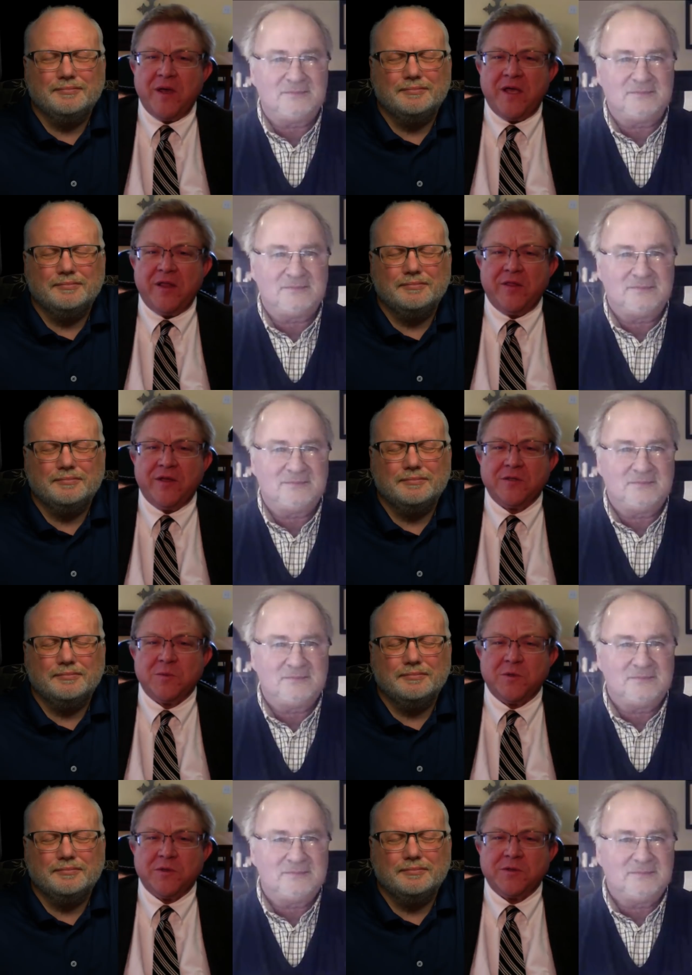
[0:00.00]
Speaker 1: making things
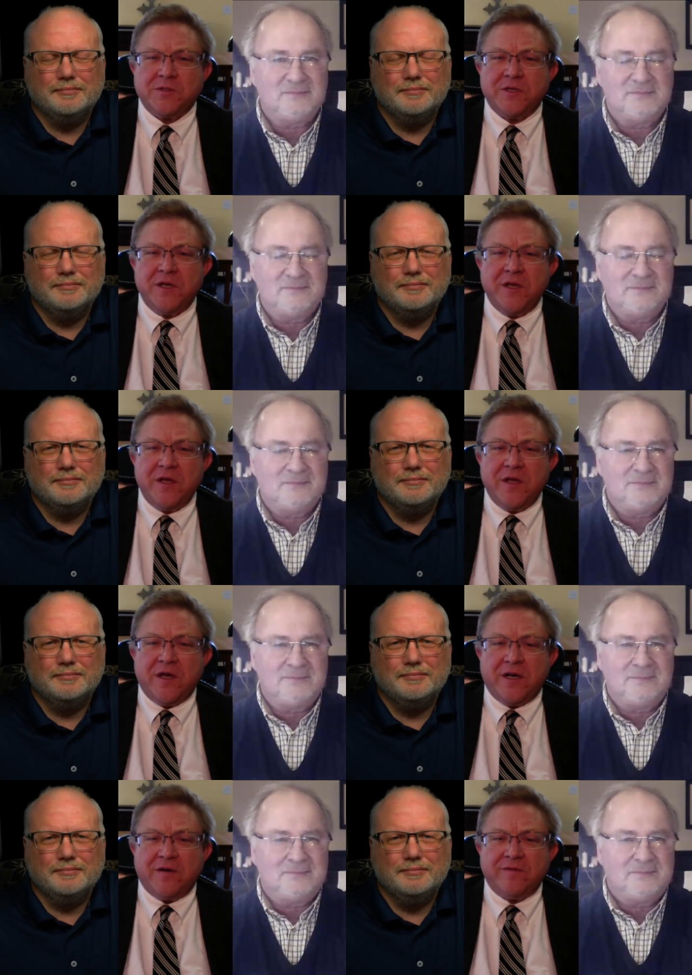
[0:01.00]
worse,
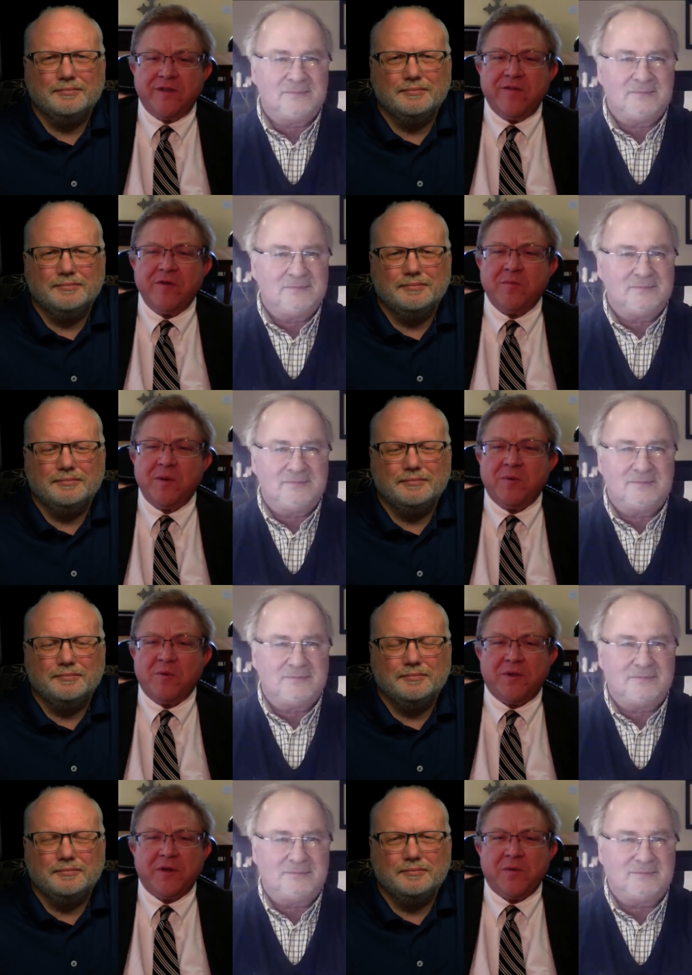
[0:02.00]
of giving people
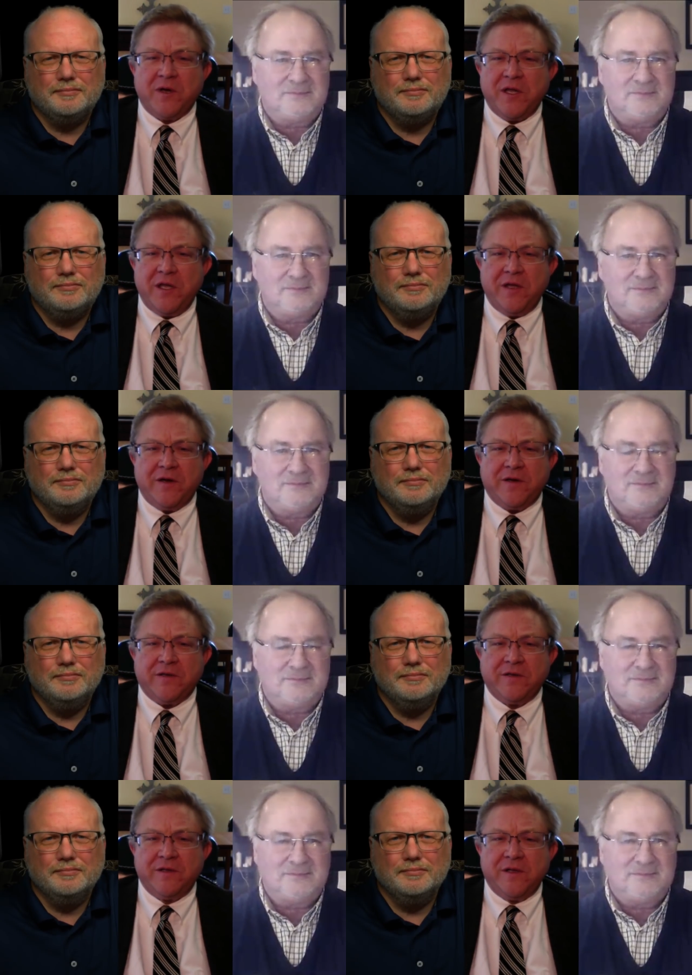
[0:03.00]
what they want to hear.
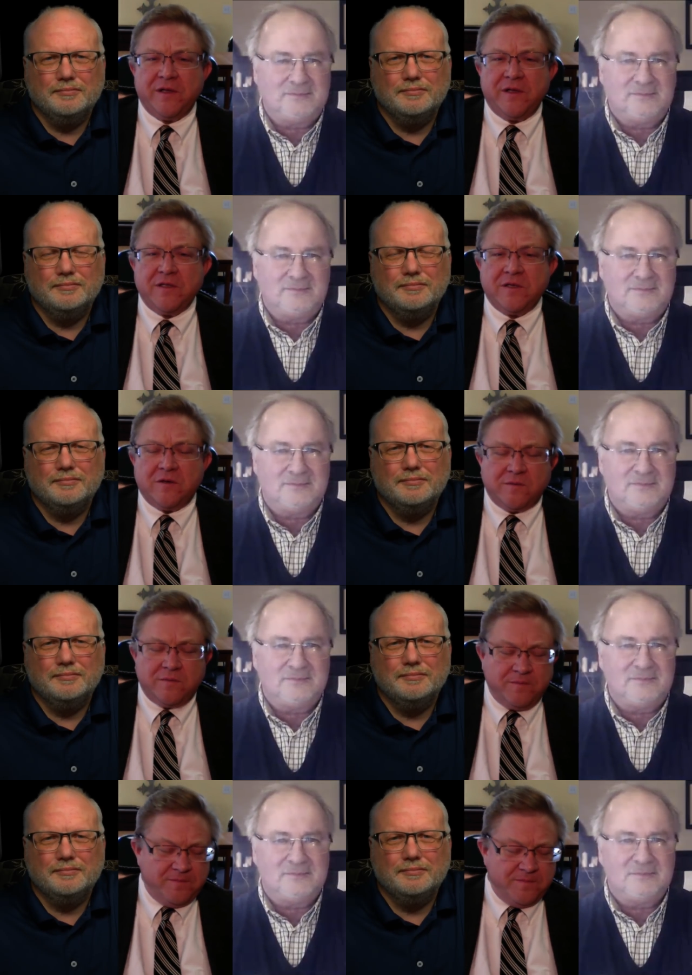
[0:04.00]
So
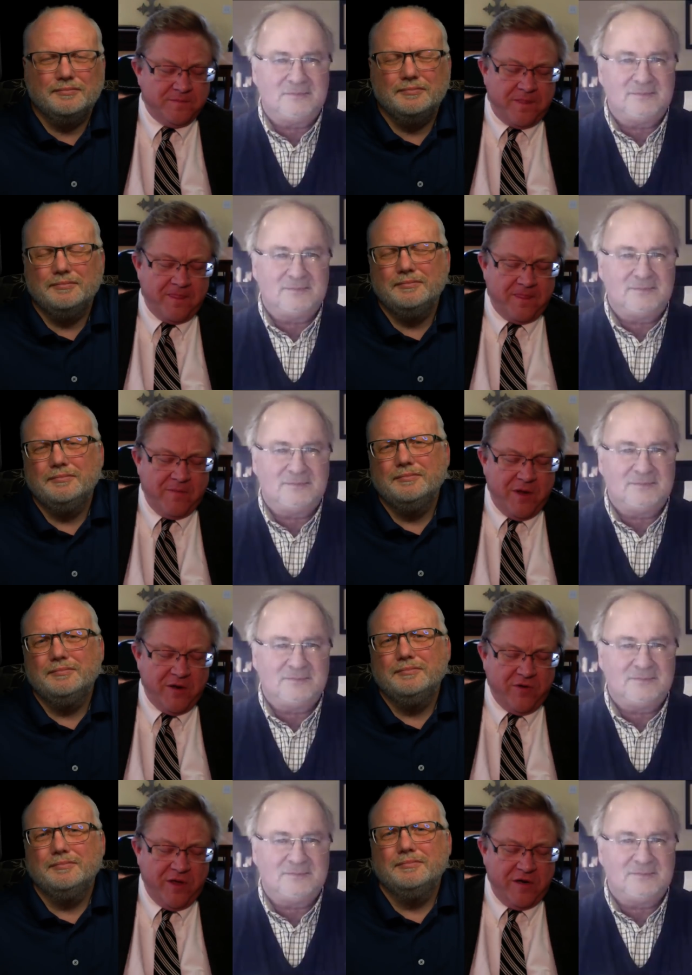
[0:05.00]
I'm
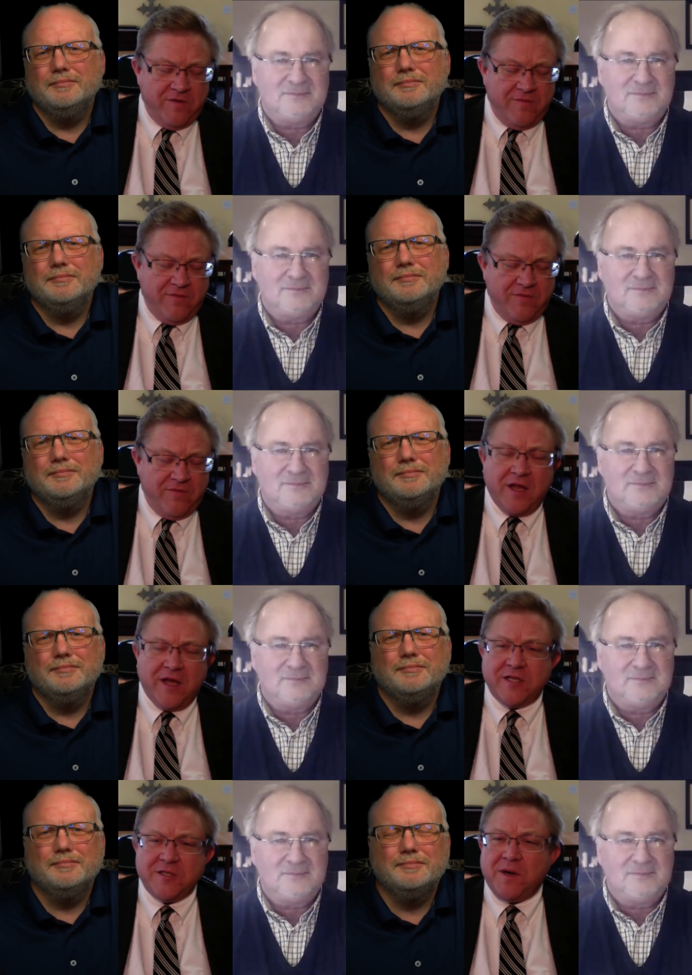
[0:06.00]
not trying to defend the
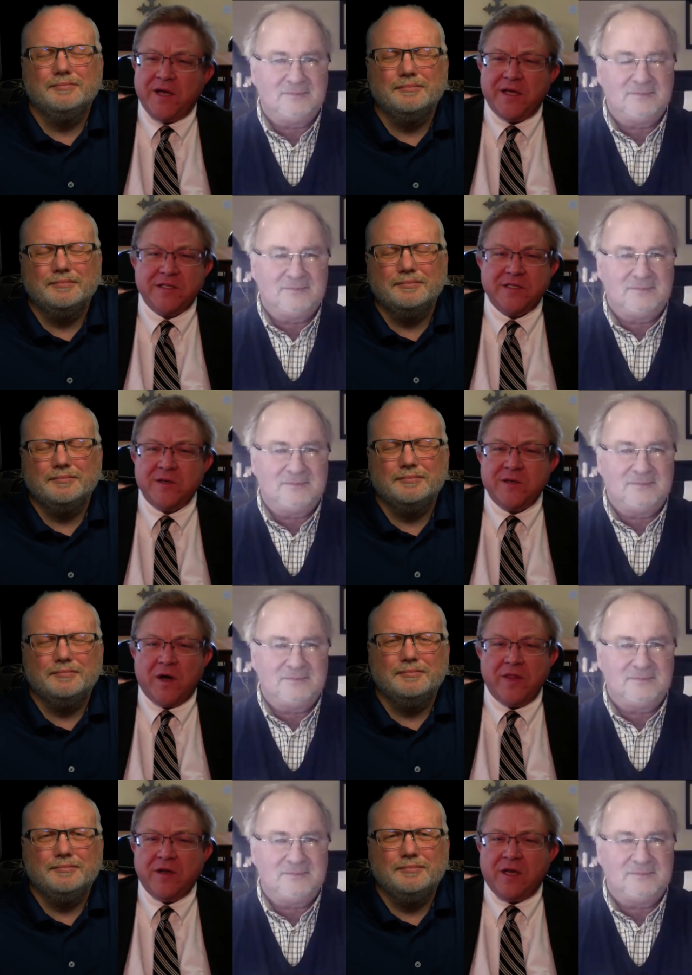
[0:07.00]
lies, but I can see
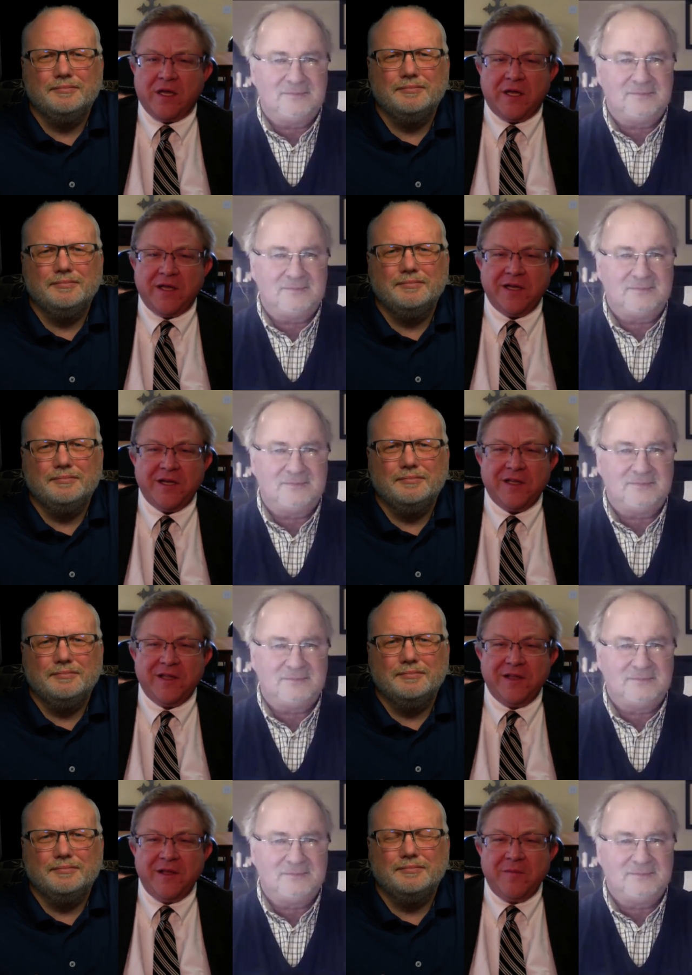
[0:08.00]
why they're lying.
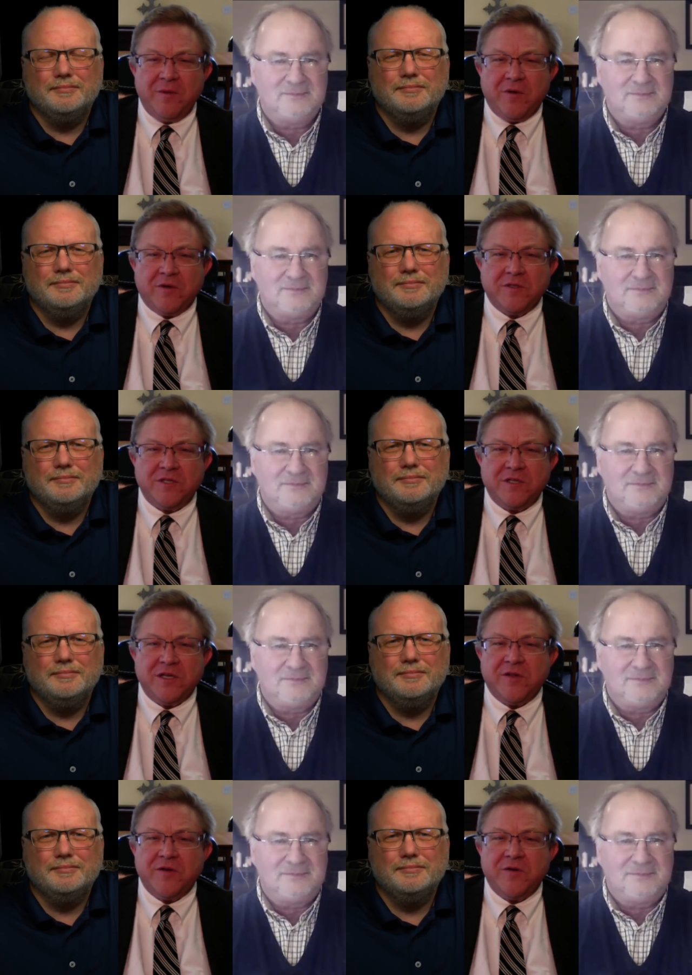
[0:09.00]
Because to
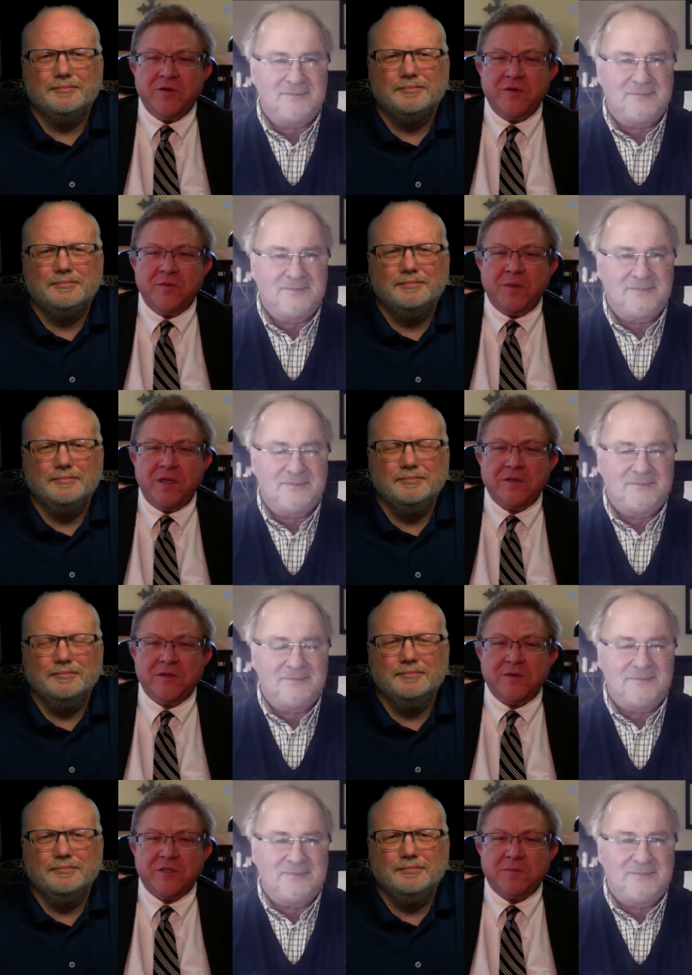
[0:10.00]
tell the truth means
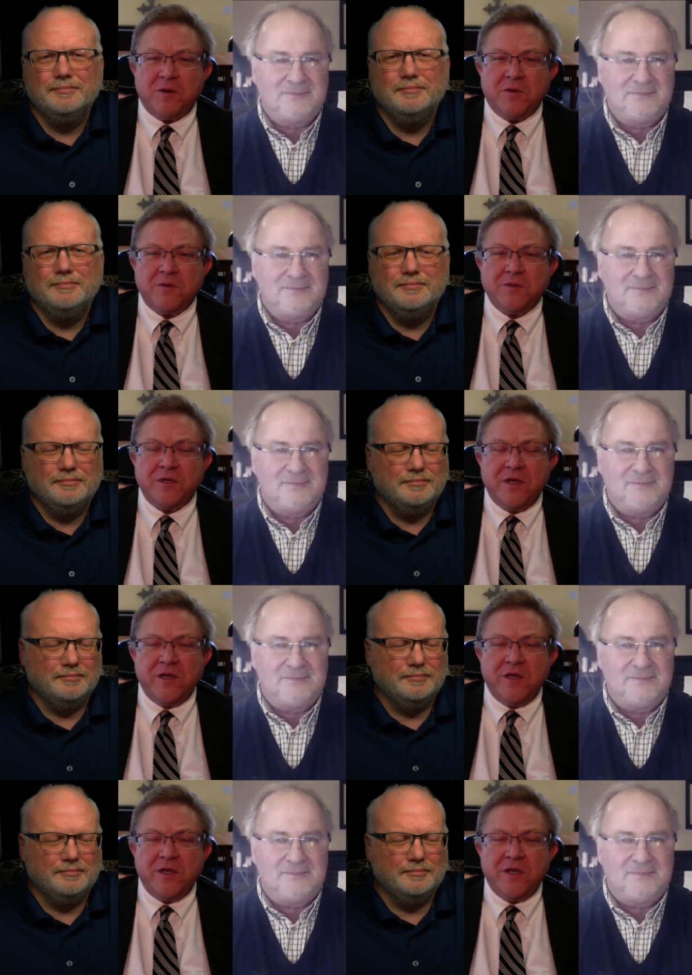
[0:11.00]
to expose